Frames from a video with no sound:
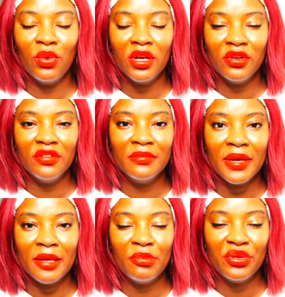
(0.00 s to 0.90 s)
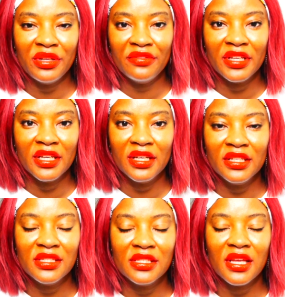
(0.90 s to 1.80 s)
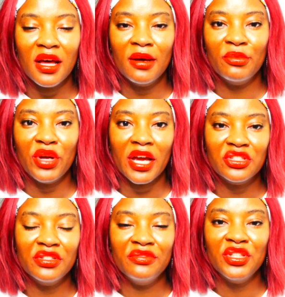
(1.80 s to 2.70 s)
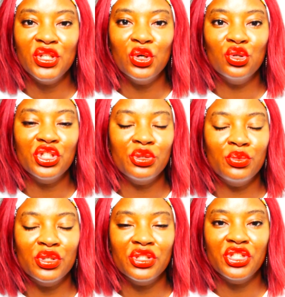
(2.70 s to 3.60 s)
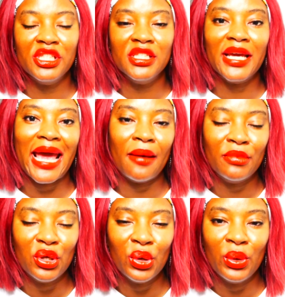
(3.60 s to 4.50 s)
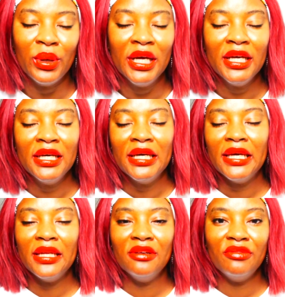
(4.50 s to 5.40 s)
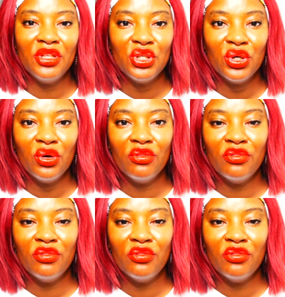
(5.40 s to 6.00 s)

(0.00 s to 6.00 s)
one of my previous reaction videos. She did a cameo in a video